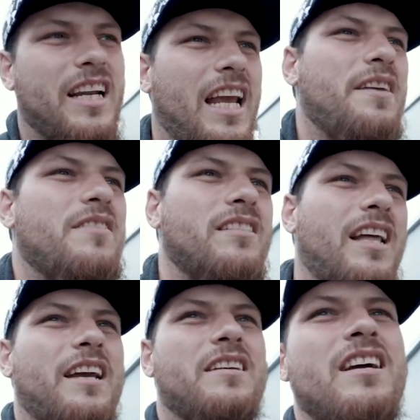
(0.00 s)
I can't even
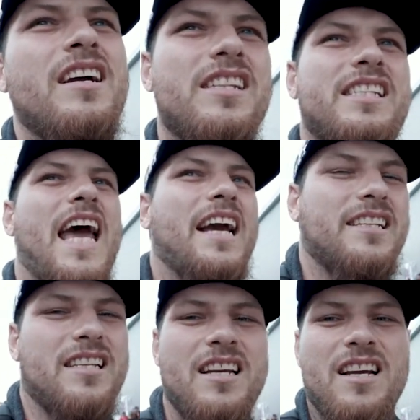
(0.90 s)
like
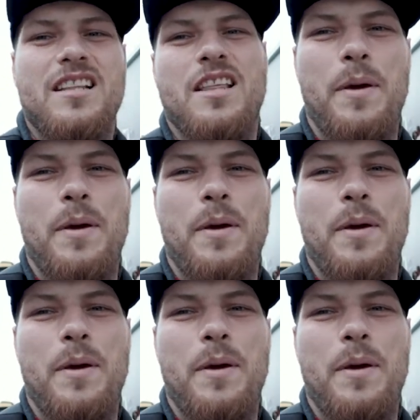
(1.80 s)
text the